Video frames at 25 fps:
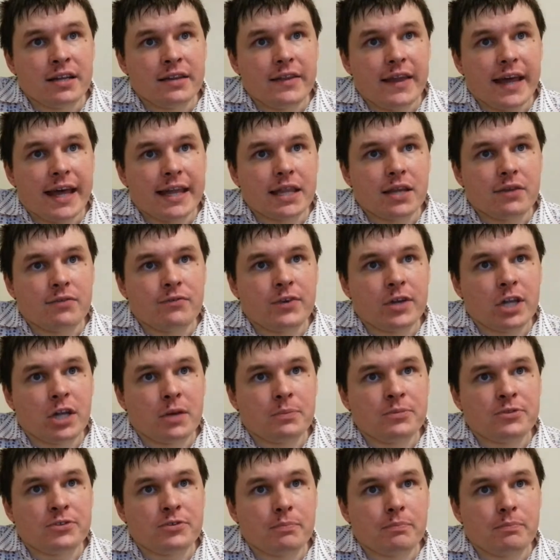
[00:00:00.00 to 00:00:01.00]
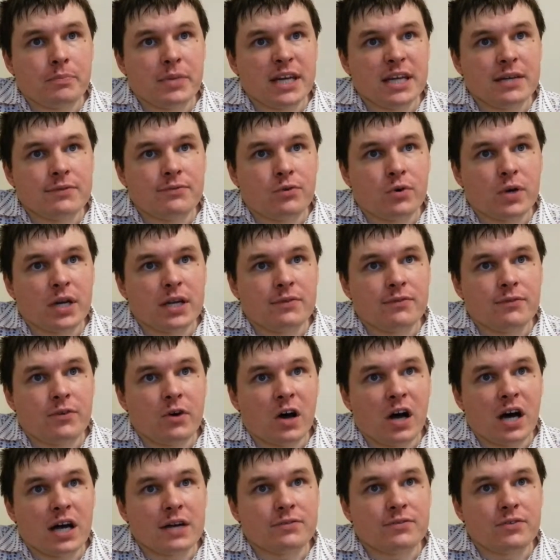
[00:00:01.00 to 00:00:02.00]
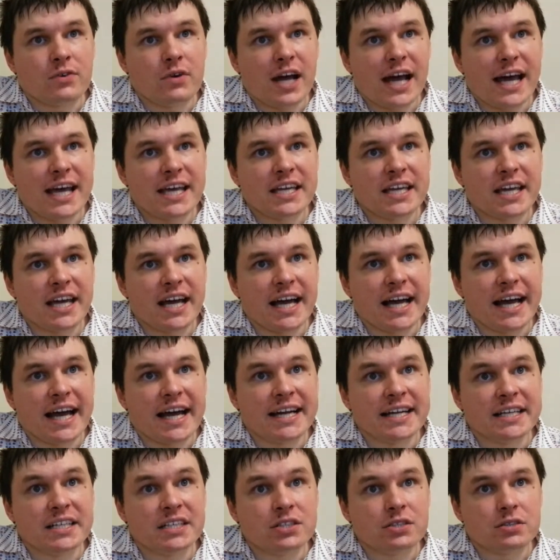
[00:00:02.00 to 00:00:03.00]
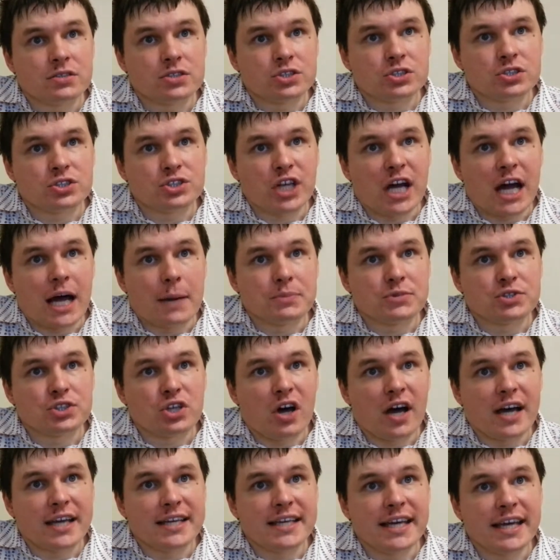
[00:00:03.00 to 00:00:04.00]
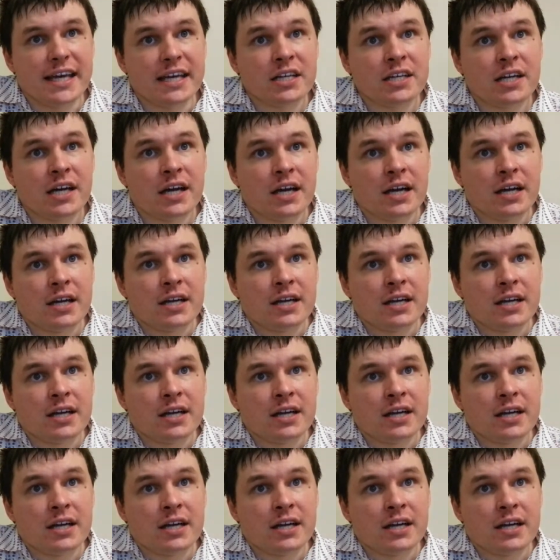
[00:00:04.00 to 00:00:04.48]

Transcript: and the Philips P45, aka Sharp Sidekick,